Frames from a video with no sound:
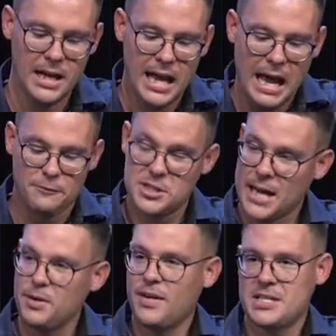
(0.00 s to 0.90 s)
And for
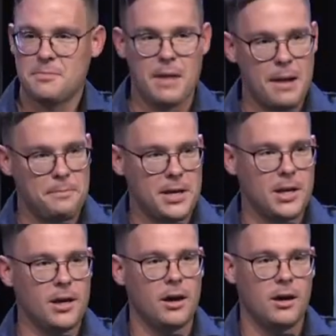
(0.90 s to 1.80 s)
some of us it might
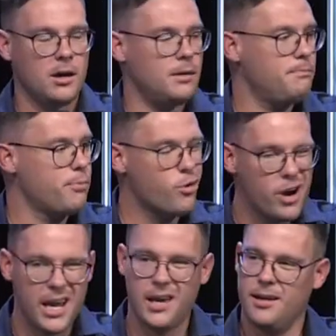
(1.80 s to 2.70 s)
be oh,
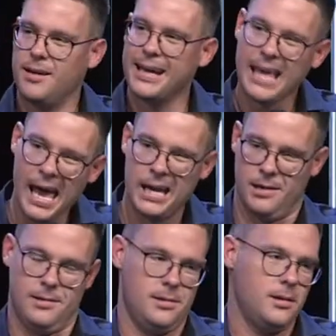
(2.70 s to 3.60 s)
prayer again.
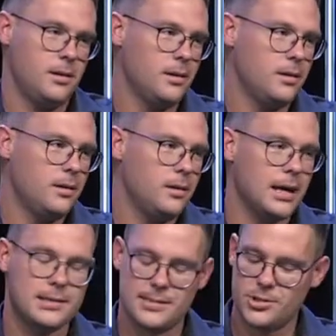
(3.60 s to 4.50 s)

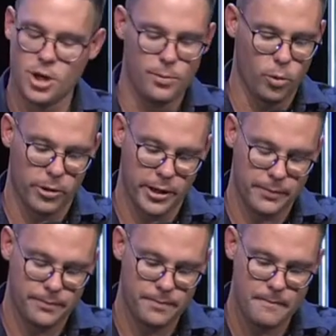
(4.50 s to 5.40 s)
Like so boring.
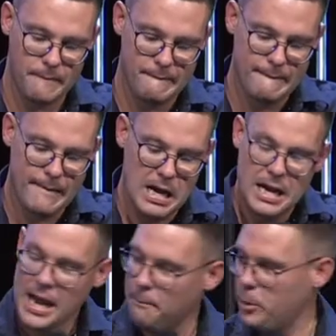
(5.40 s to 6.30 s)

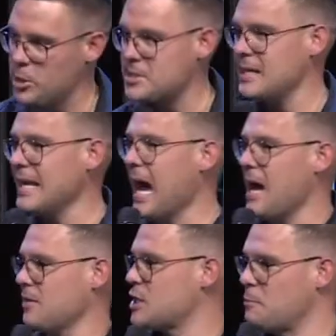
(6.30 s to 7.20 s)
Now personally I've
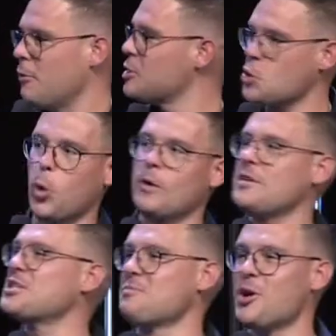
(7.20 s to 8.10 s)
experienced all of
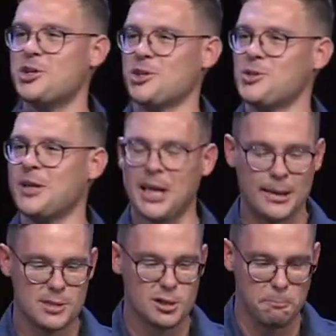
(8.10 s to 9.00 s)
these emotions when it
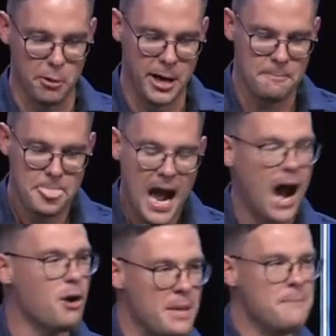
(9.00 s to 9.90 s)
comes to prayer. I
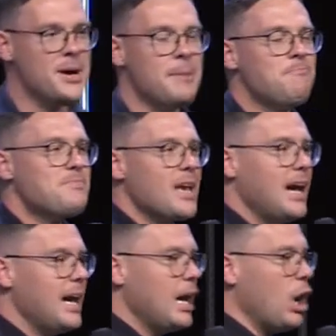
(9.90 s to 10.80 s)
remember
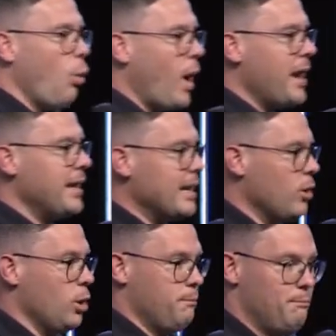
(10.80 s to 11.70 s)
uh, one
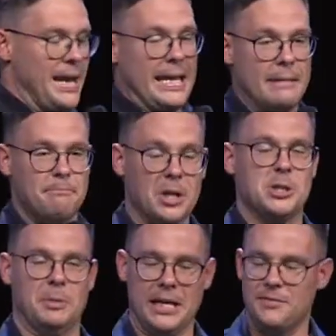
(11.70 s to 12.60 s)
or many
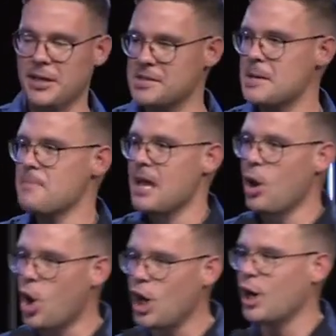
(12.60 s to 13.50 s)
multiple evenings
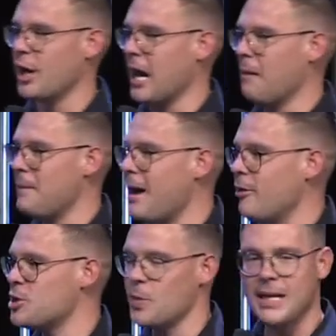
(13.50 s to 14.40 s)
early on in our
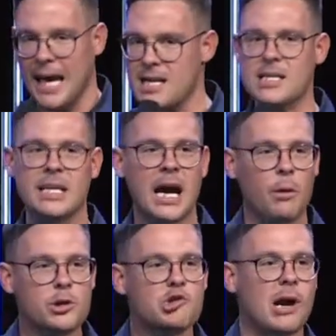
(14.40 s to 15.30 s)
marriage when Caitlin and I
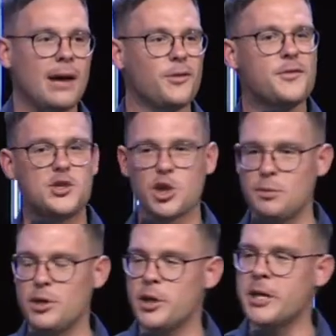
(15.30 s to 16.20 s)
would drive off to
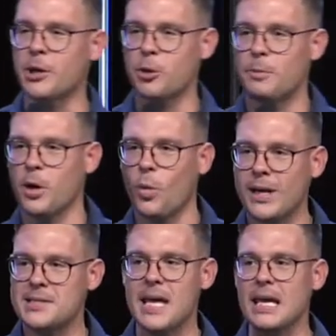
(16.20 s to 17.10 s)
community group on a
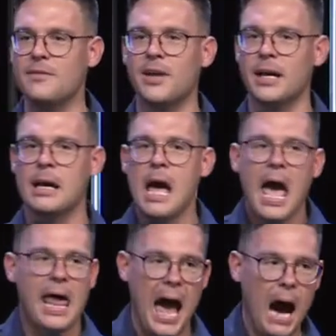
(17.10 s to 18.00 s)
Wednesday evening,
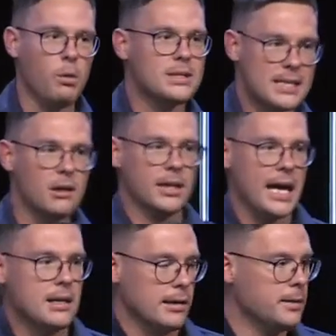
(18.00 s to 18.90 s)
and I would tell
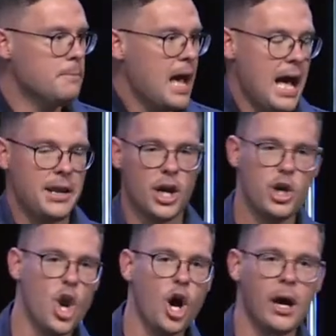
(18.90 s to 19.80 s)
Caitlin, under
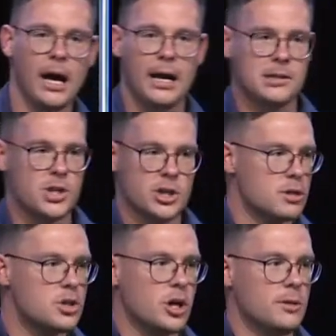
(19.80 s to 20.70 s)
no uncertain
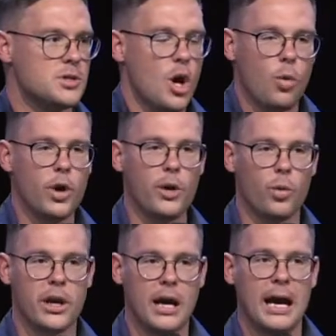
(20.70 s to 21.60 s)
terms, would,
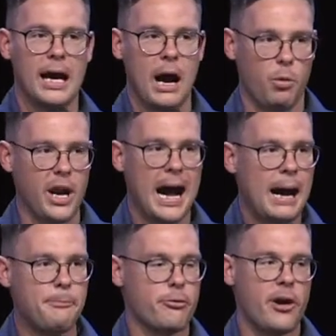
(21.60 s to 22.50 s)
would, uh, would I
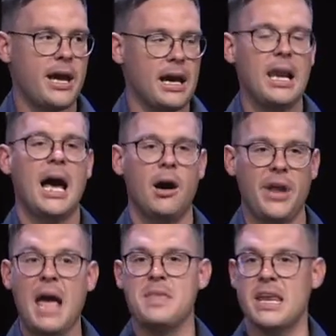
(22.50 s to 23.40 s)
pray aloud.
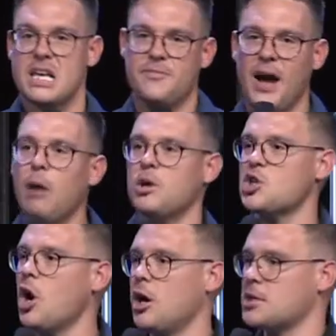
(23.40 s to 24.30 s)
And that if I was
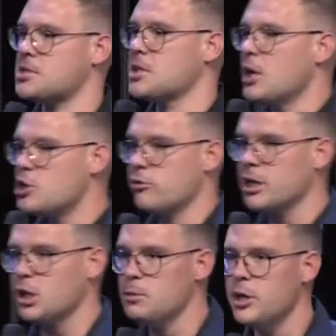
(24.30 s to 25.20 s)
asked during
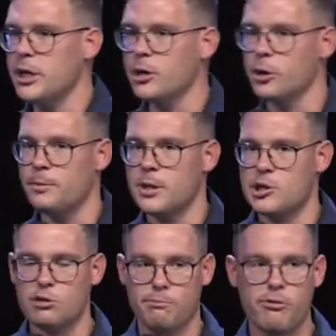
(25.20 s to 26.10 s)
community group
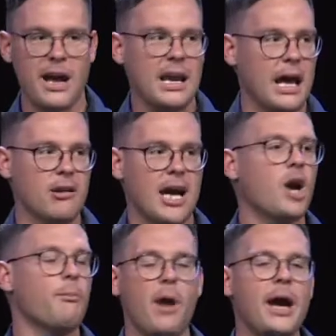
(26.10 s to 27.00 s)
to pray aloud, like,
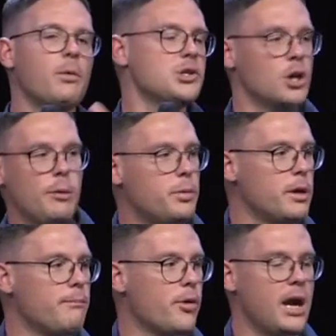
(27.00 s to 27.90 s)
Brian, won't you open
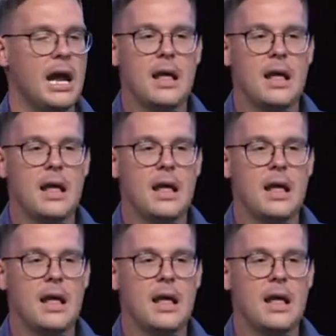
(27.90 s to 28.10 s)
in prayer?